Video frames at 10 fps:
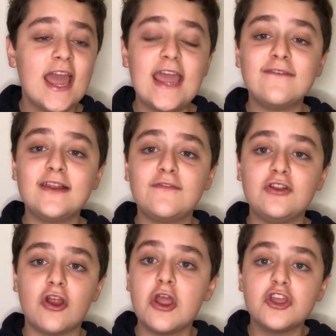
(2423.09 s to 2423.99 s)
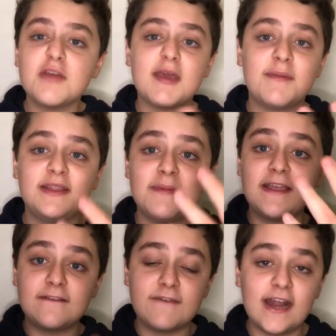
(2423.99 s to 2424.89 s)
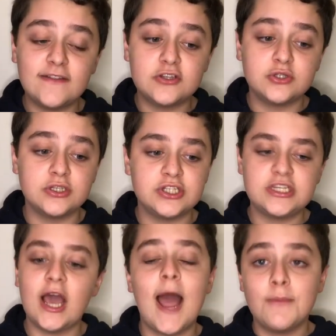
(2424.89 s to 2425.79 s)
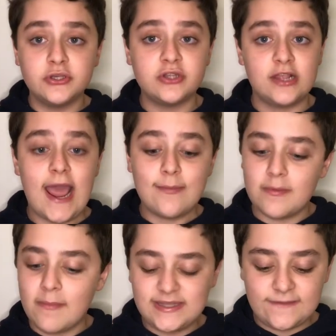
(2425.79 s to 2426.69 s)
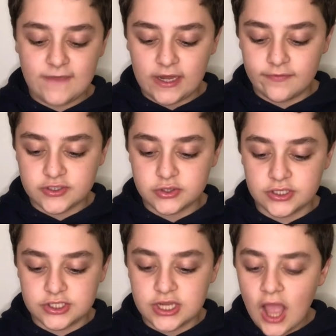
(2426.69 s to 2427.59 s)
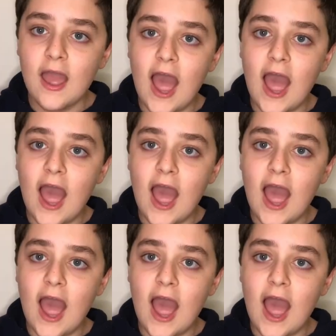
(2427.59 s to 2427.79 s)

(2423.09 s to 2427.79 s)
Even if you know you may not be the biggest fan of the trilogy, I personally am a massive fan of this trilogy.